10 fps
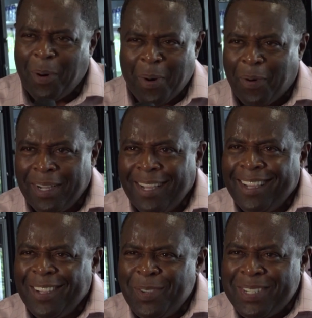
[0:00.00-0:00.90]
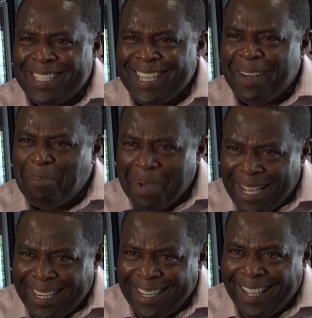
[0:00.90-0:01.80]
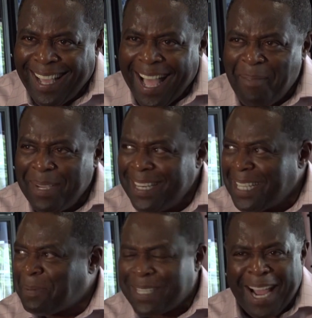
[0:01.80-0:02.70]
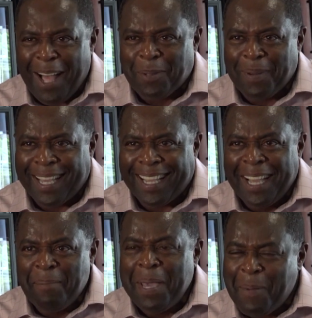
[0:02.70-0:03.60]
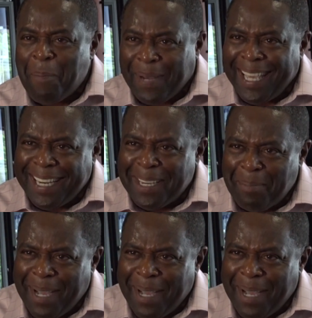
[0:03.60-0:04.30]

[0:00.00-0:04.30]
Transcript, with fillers: Whoa, whoa. You just said mud? I mean, that's child's play. People are playing in the